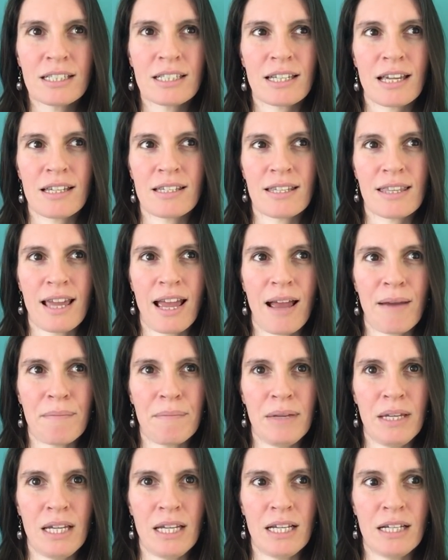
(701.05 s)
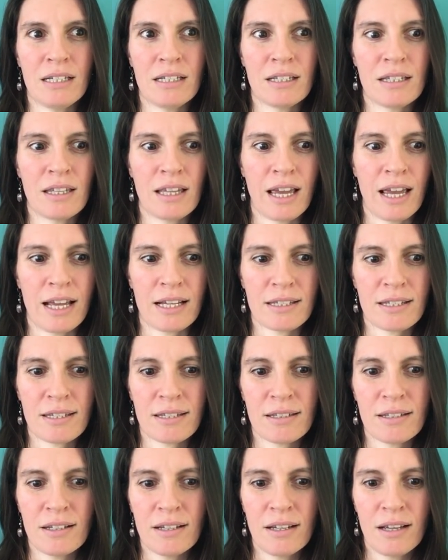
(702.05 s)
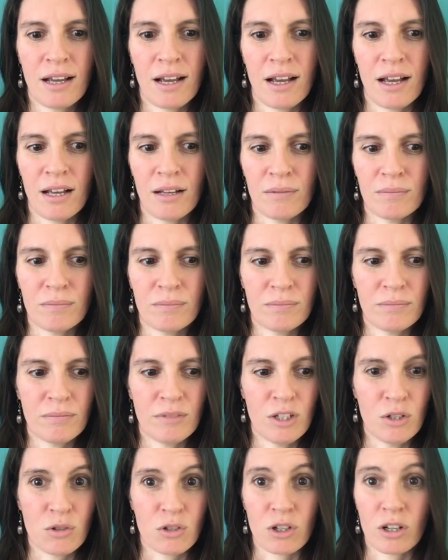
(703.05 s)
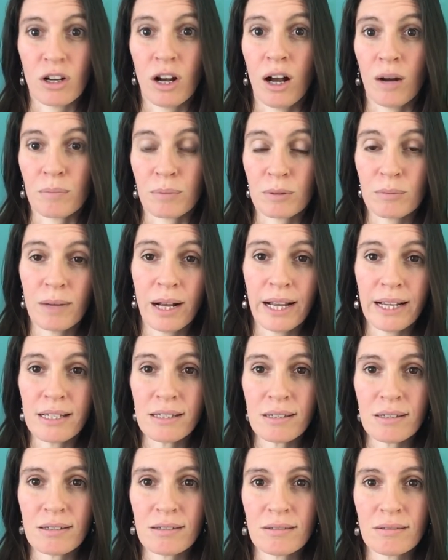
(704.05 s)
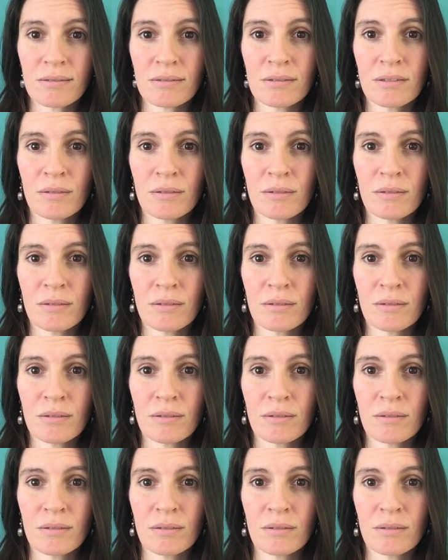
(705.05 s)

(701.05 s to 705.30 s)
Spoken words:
Does that mean that you should compromise?